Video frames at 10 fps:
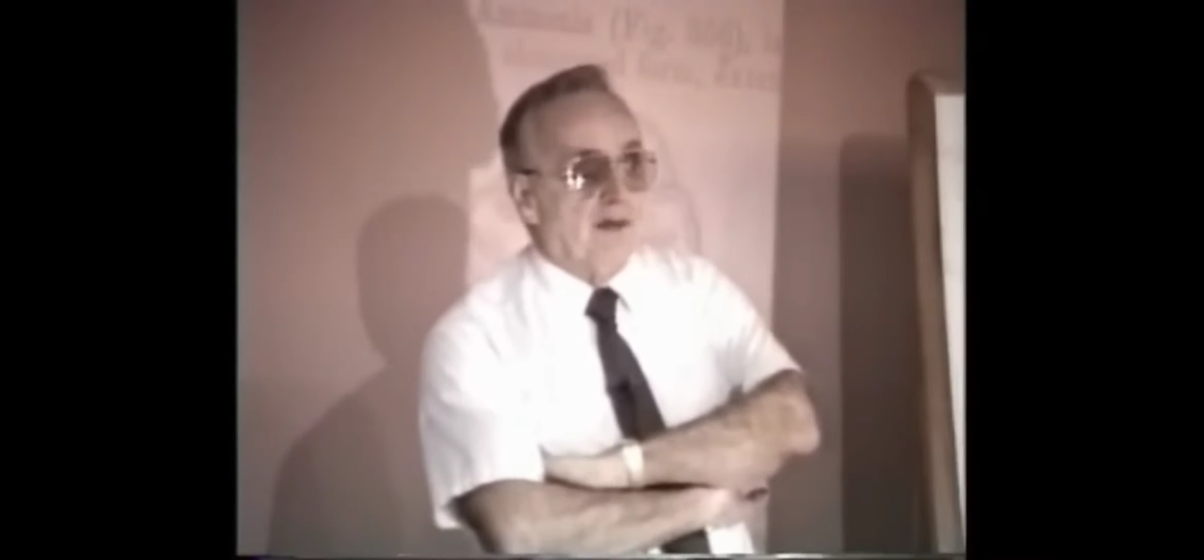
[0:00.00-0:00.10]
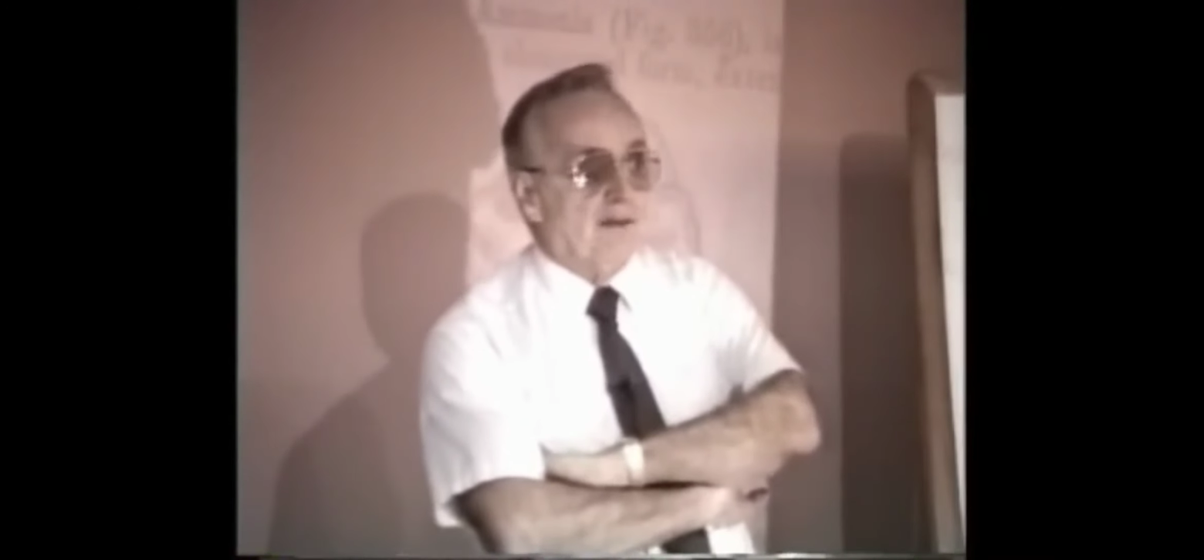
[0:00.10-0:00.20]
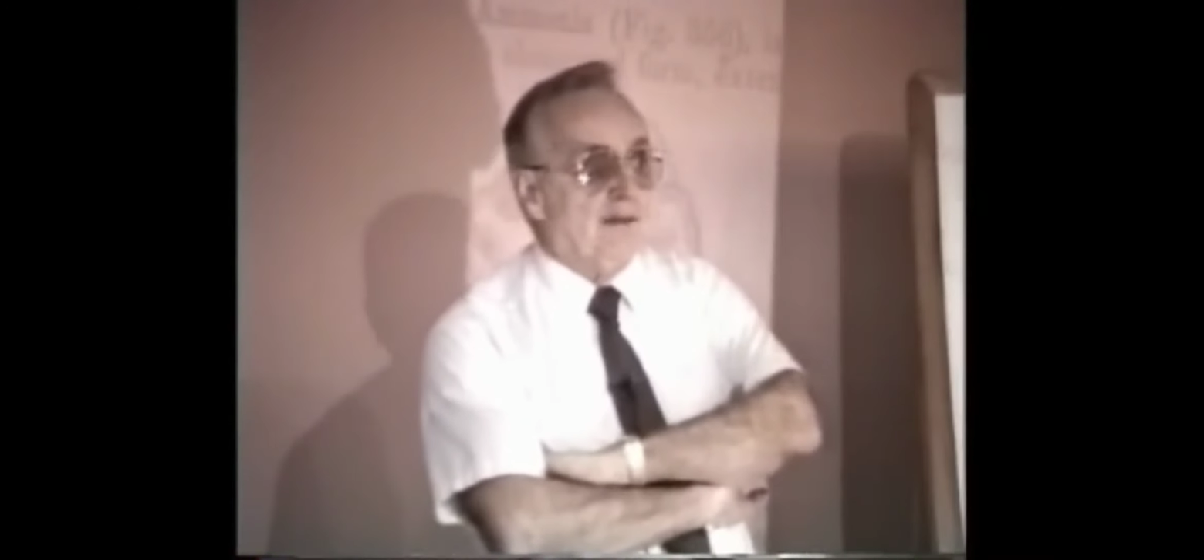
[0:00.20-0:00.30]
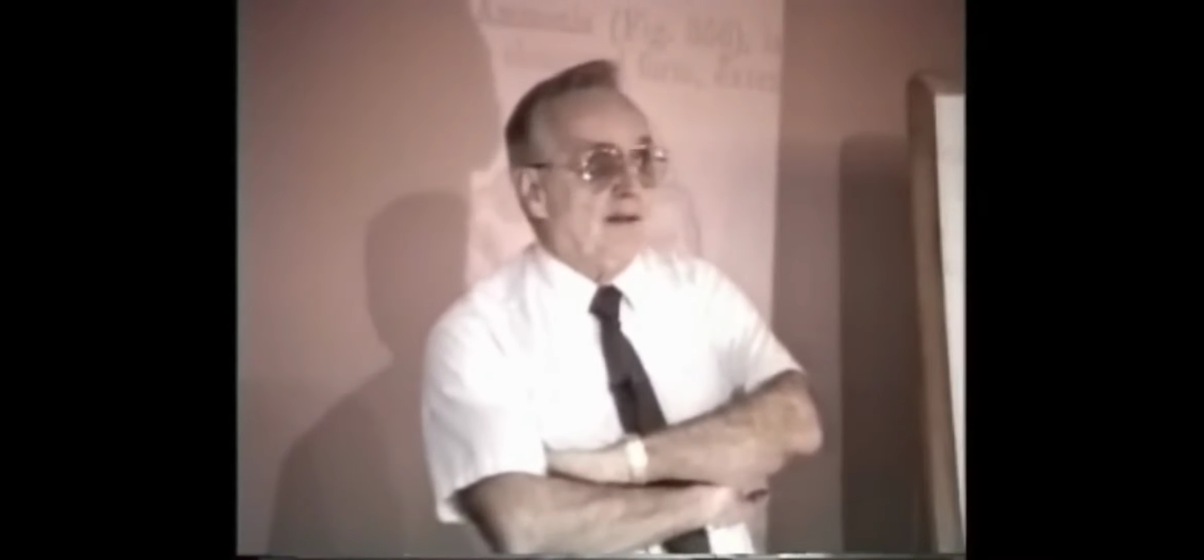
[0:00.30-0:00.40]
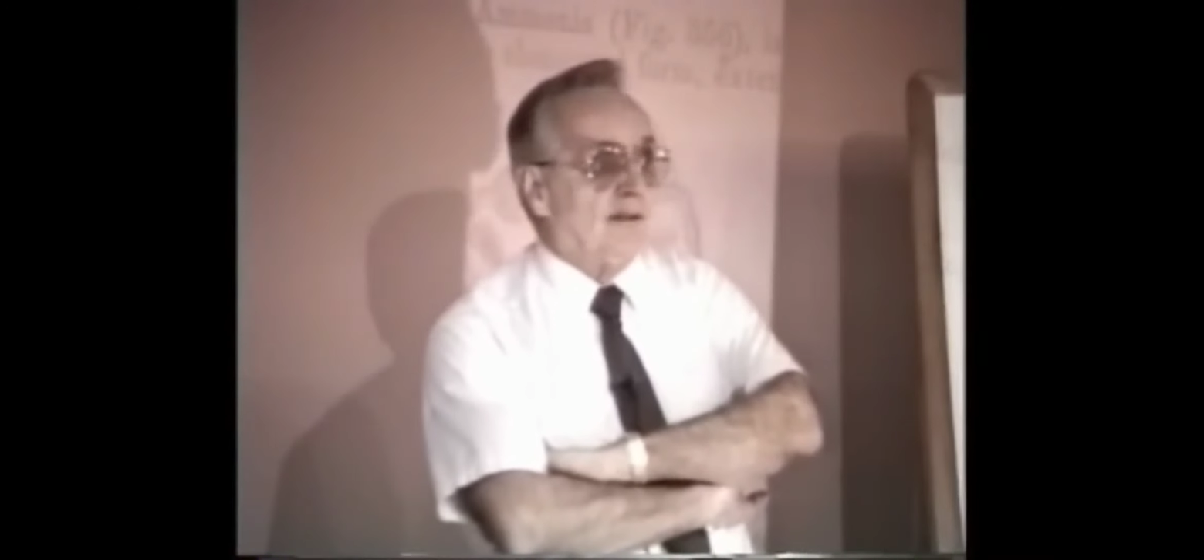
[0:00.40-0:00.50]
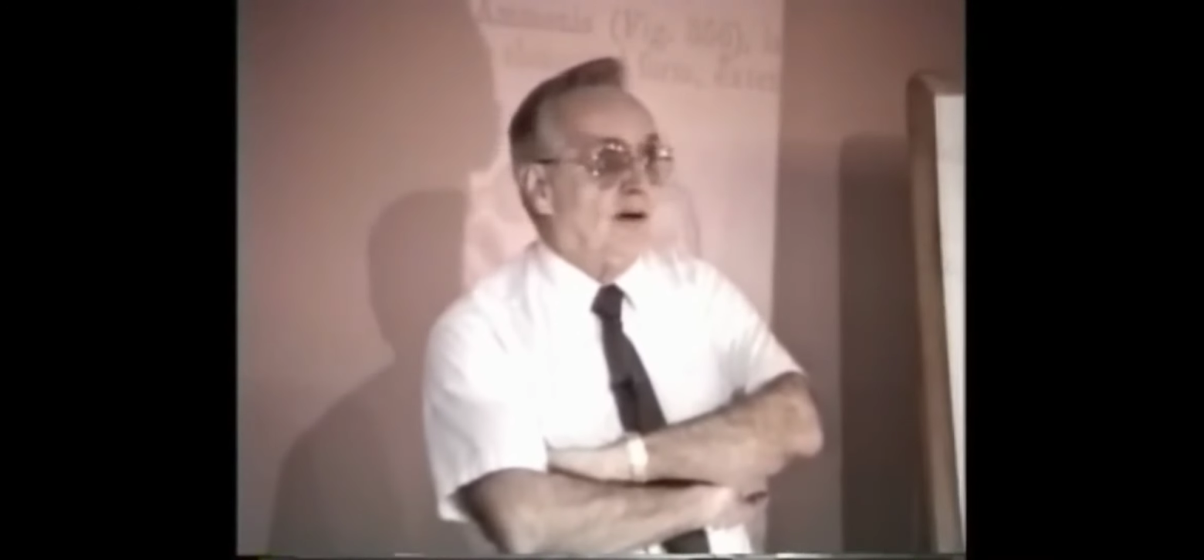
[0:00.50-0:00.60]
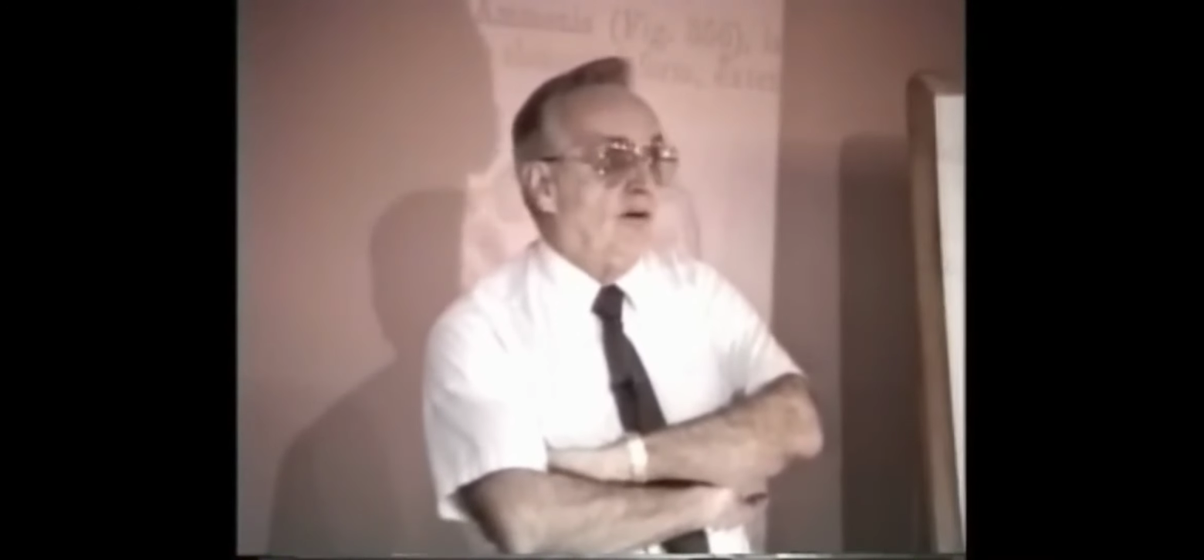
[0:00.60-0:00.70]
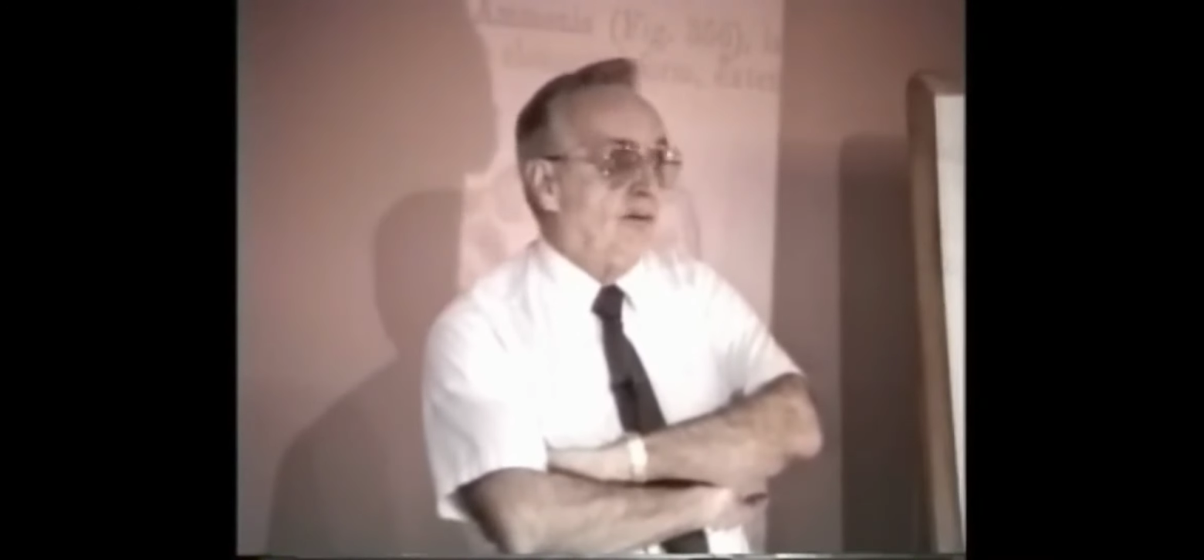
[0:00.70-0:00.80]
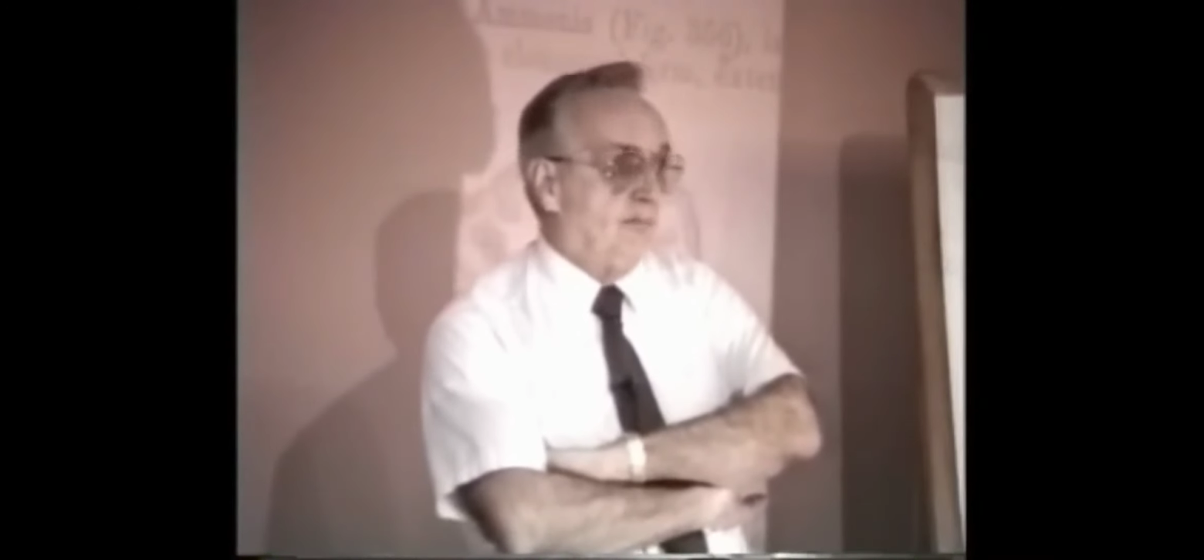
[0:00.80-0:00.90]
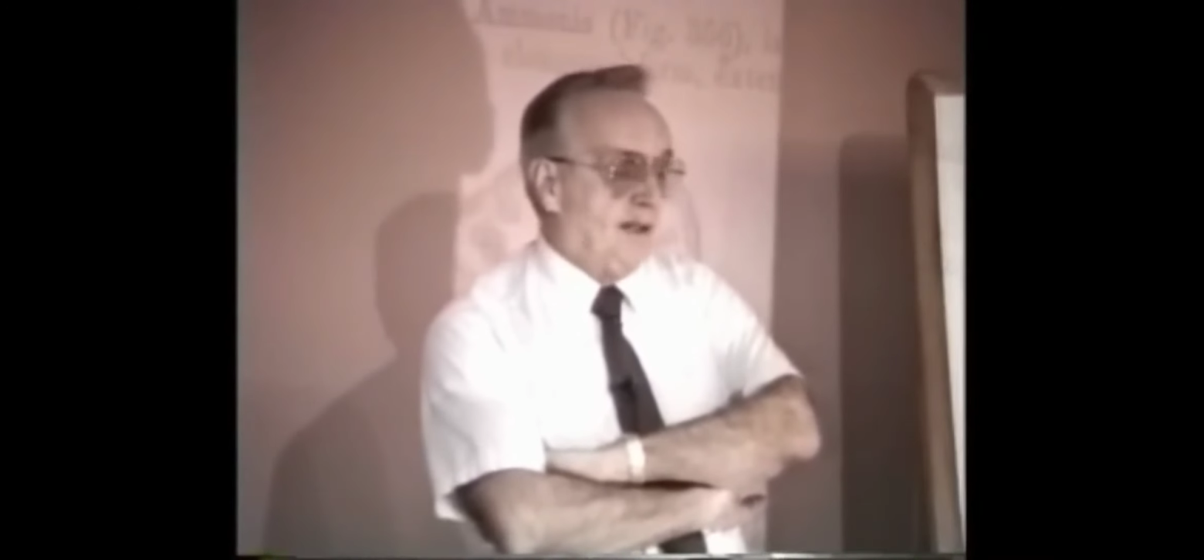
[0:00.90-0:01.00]
are written in a
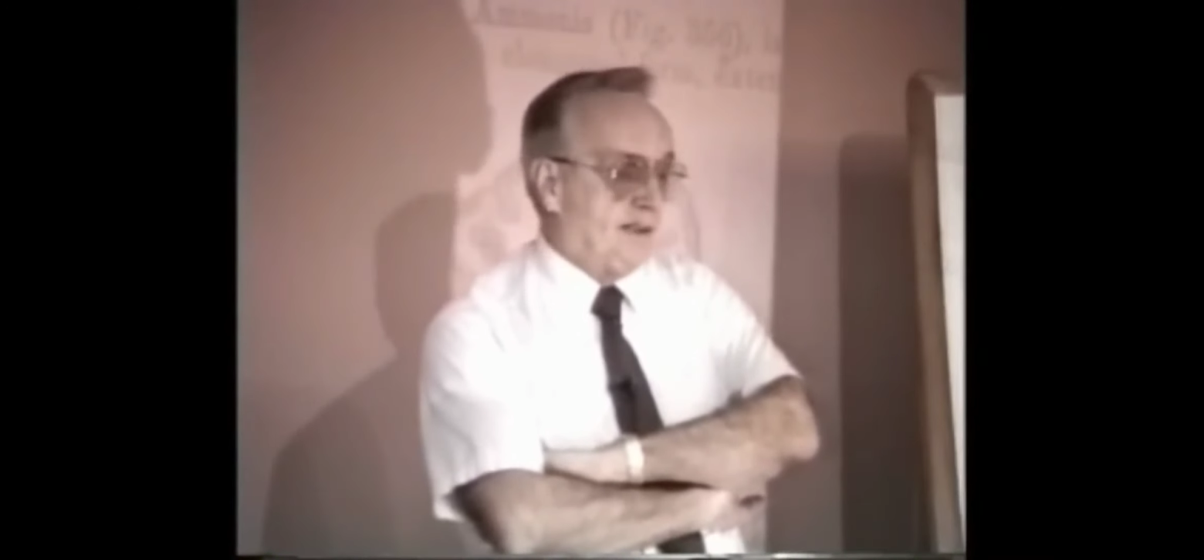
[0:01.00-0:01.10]
coded